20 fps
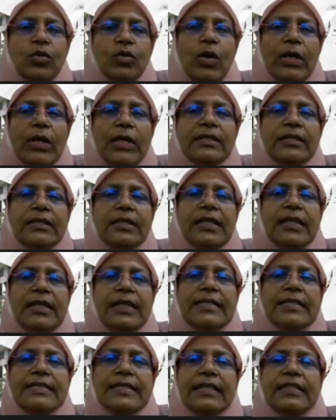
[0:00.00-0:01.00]
to
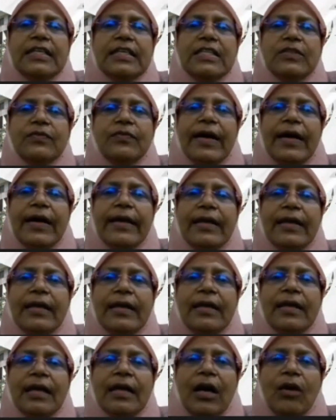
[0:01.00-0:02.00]
voluntarily satisfy
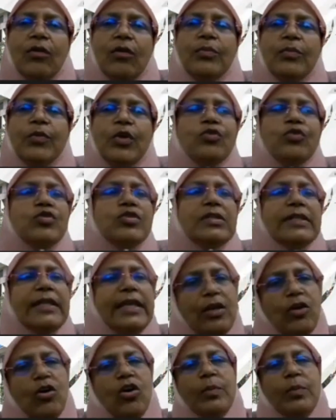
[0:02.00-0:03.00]
our mutual
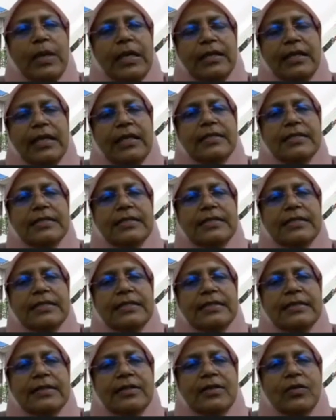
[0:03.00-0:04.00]
economic
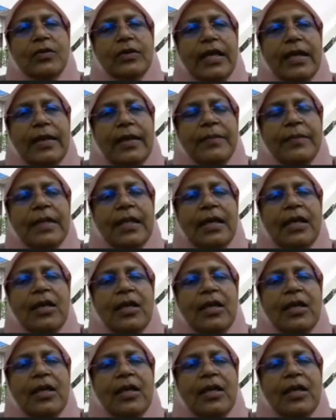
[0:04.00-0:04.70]
needs. Okay.